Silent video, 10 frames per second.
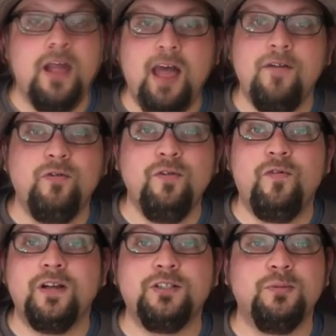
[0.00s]
Every
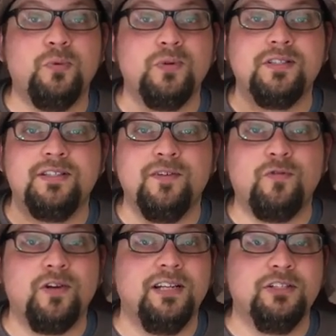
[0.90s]
vegetable is
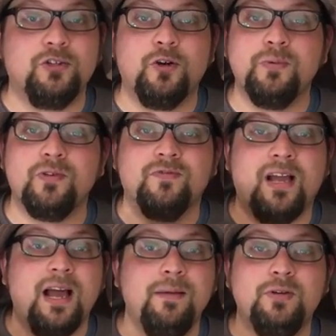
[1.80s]
different in terms of
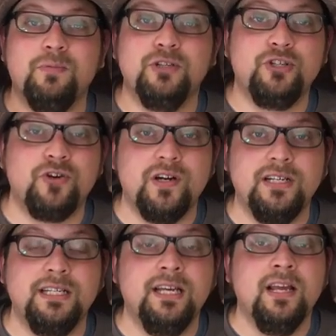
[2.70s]
time to
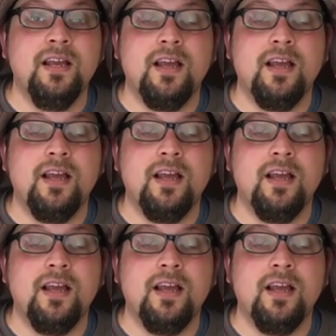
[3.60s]
maturity,